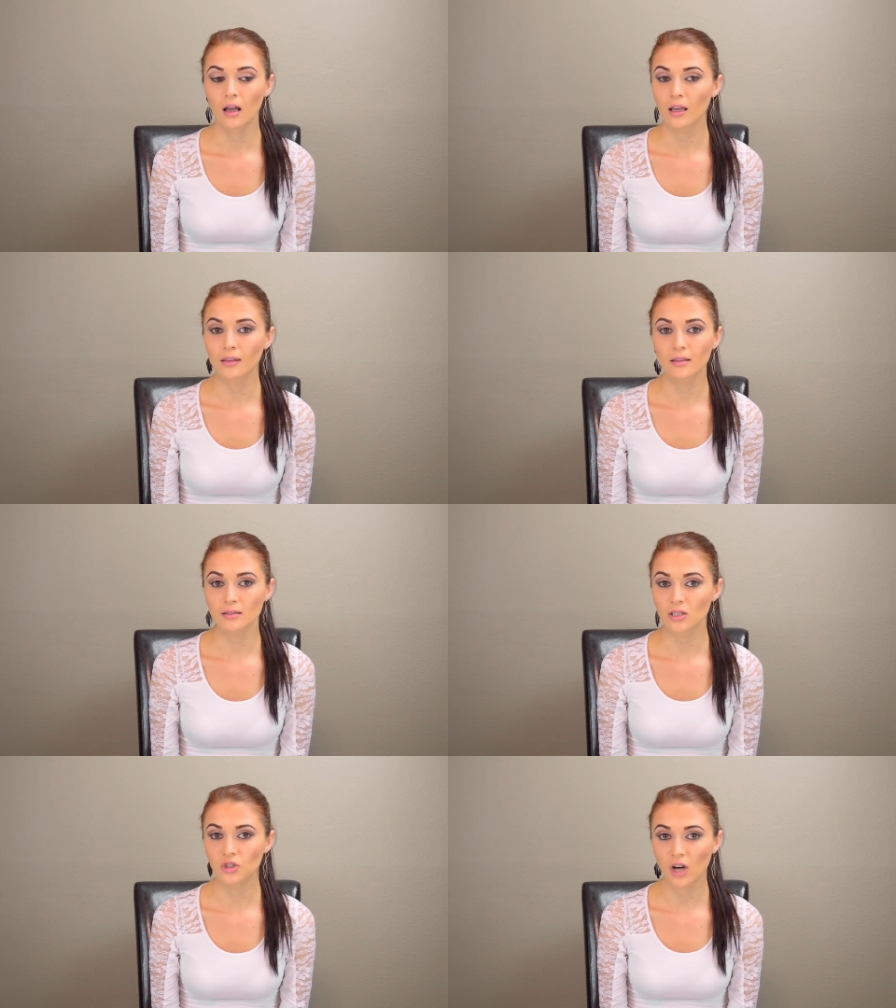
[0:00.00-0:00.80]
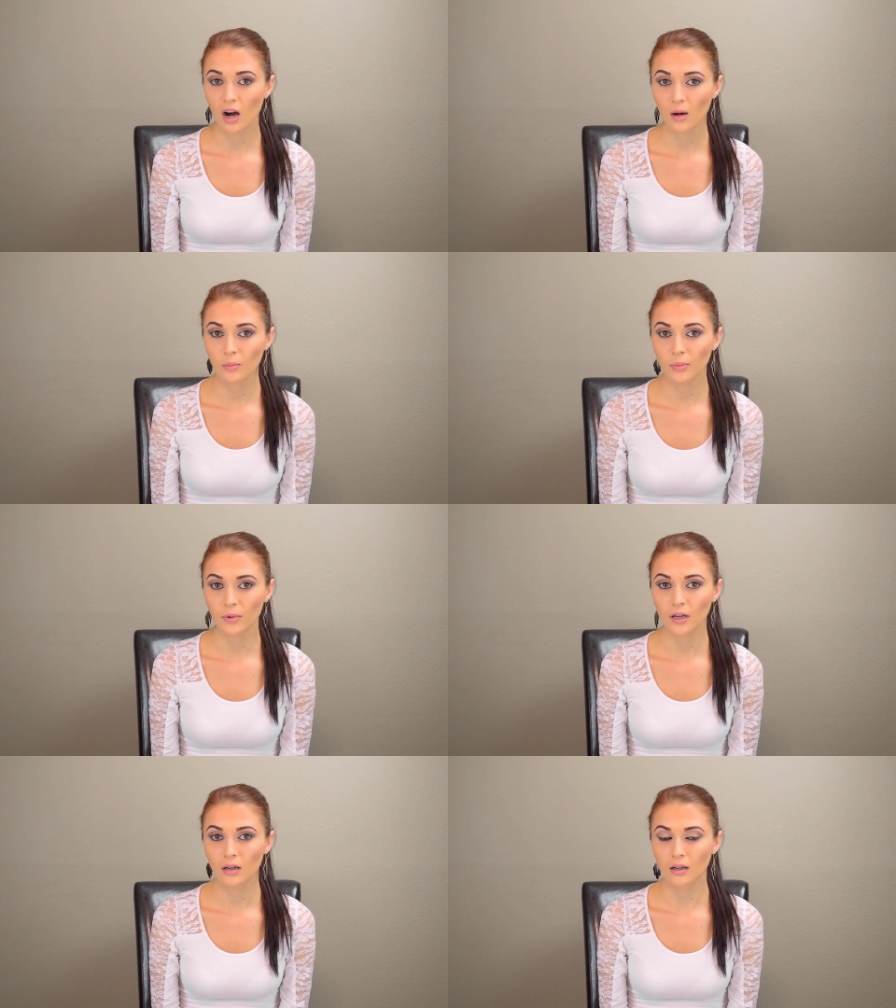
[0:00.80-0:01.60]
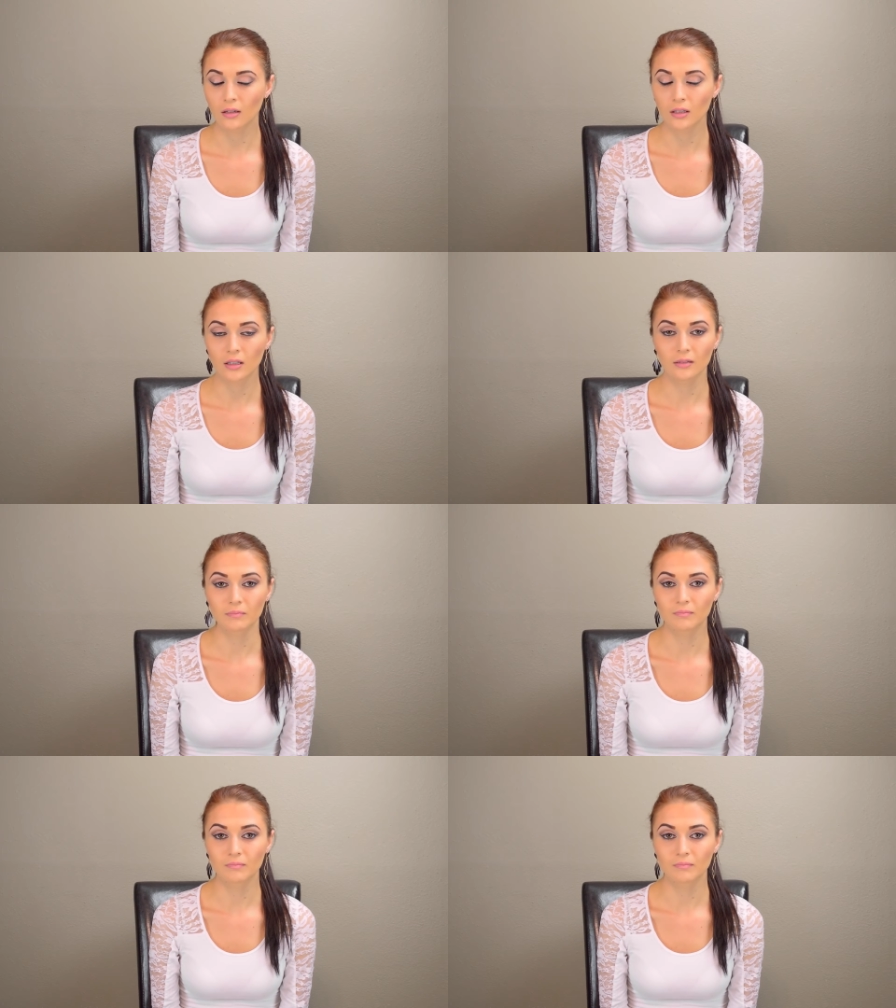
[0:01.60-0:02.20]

it does the job. Uh, it